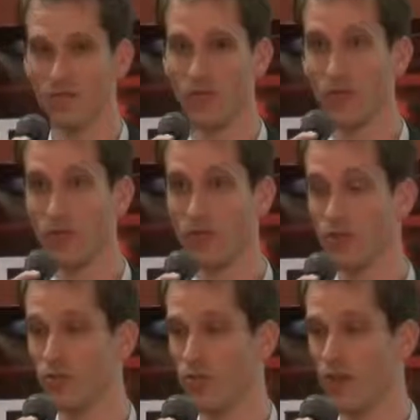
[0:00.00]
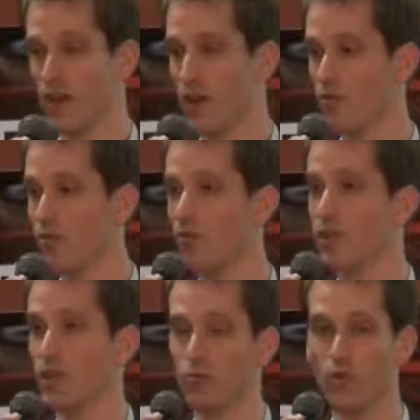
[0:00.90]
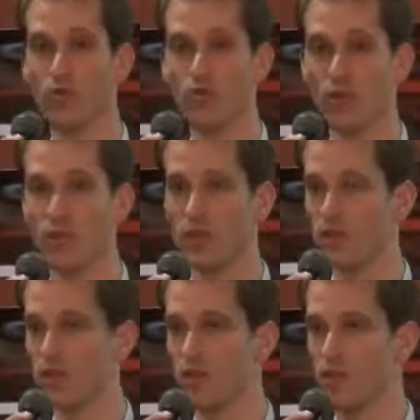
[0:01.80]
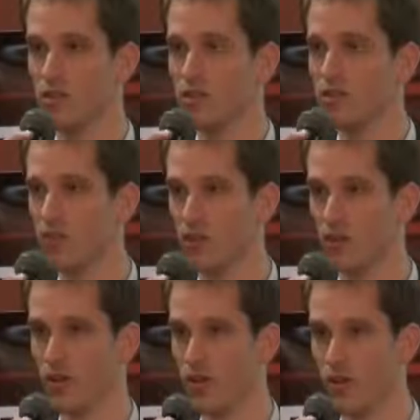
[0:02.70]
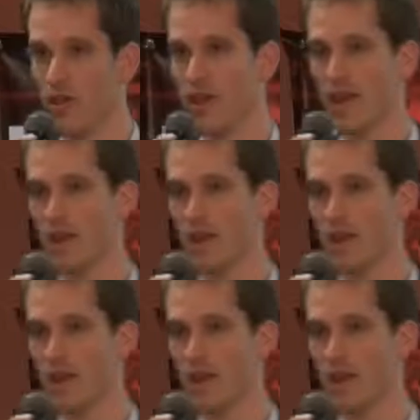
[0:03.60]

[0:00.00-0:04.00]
What can we do with that? How can we grow something similar that